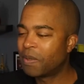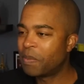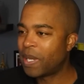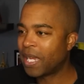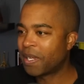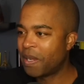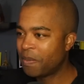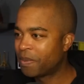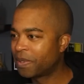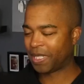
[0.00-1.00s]
went back
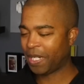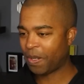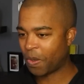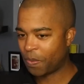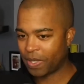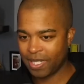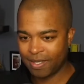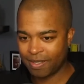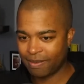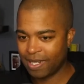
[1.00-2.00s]
up. They're
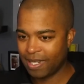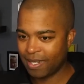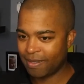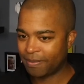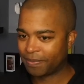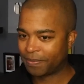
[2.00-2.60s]
hopeless right now.